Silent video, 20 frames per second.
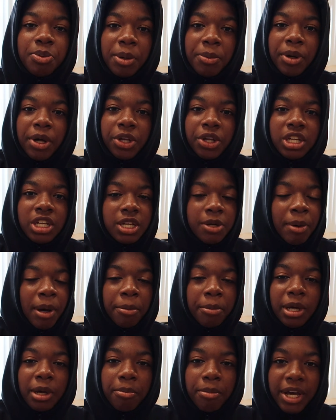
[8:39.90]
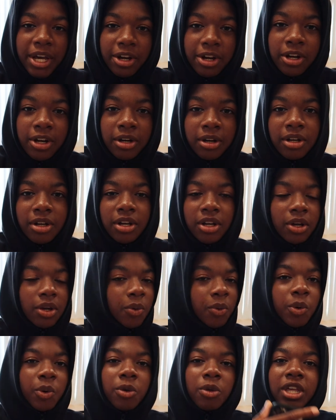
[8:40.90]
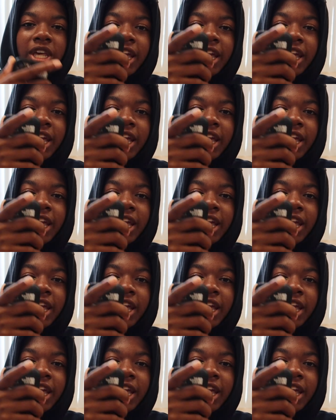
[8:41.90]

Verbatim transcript: pep rally. Gotta be a banger. We with